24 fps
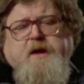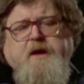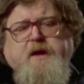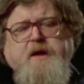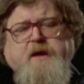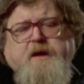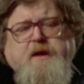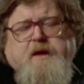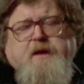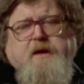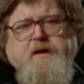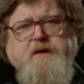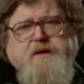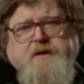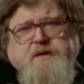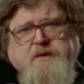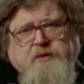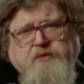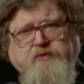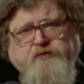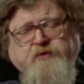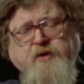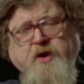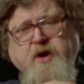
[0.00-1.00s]
in a
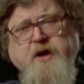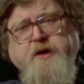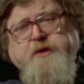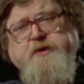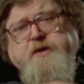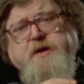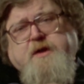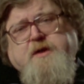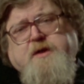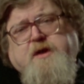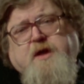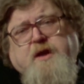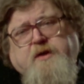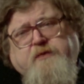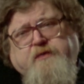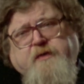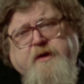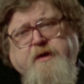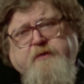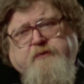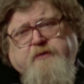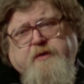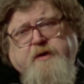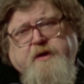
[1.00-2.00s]
self-conscious life
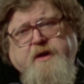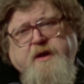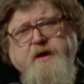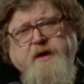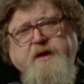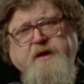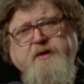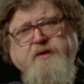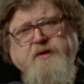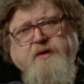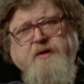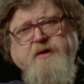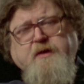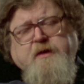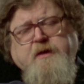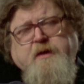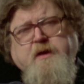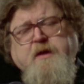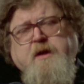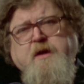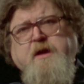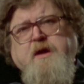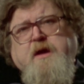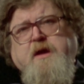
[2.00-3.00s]
after death
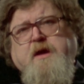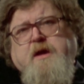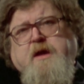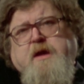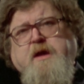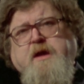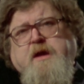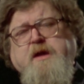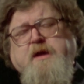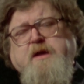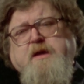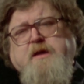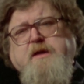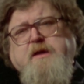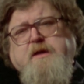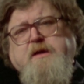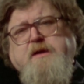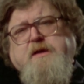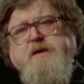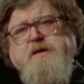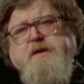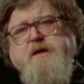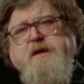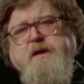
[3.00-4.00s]

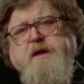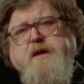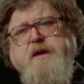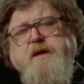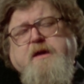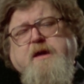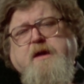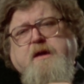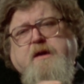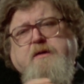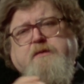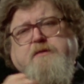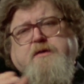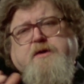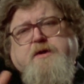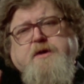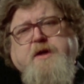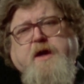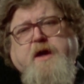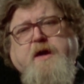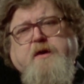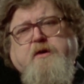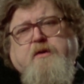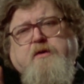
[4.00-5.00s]
is in a kind of
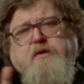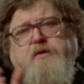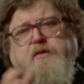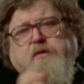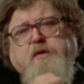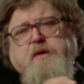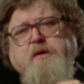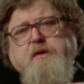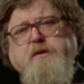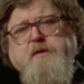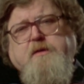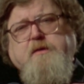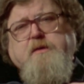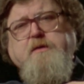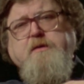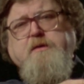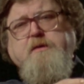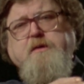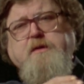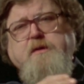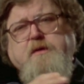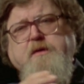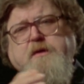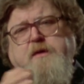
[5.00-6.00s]
shadow world,
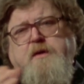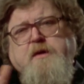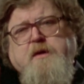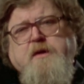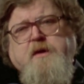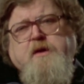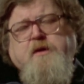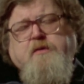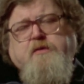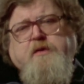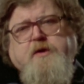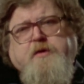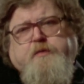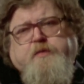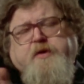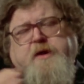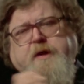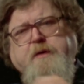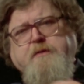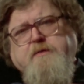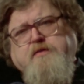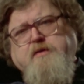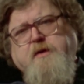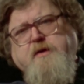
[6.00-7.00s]
which
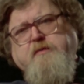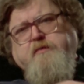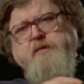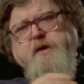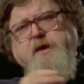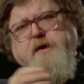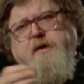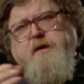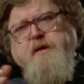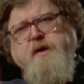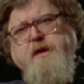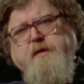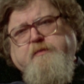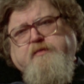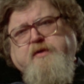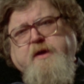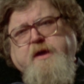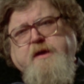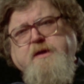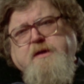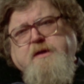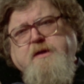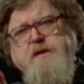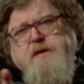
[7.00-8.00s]
perhaps wouldn't be all that
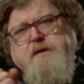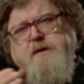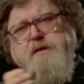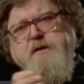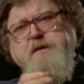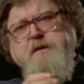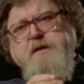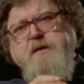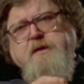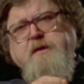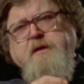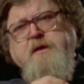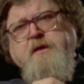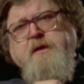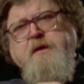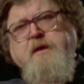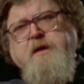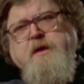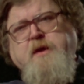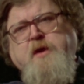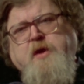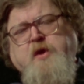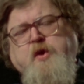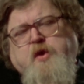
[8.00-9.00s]
pleasant.
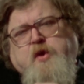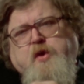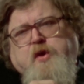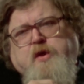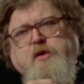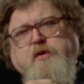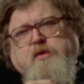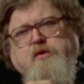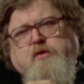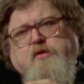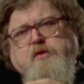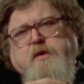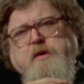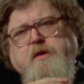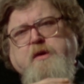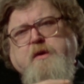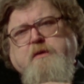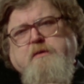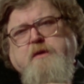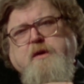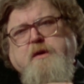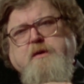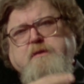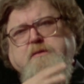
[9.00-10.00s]
You know,
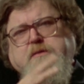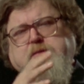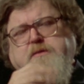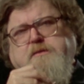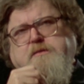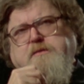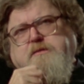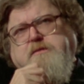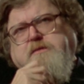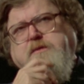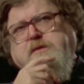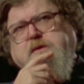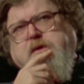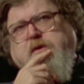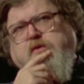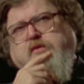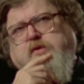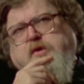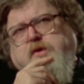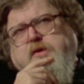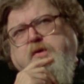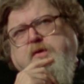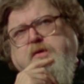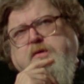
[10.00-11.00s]
a
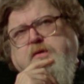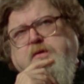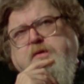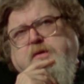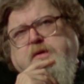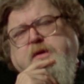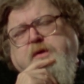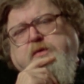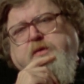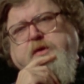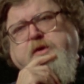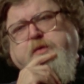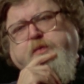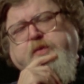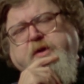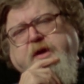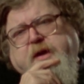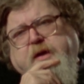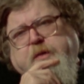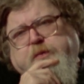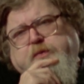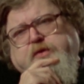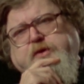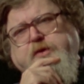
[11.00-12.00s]
world in which
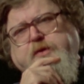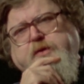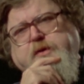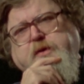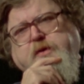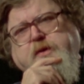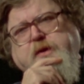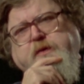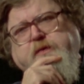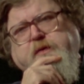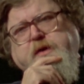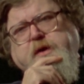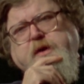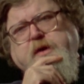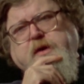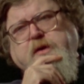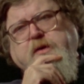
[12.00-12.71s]
perhaps you don't even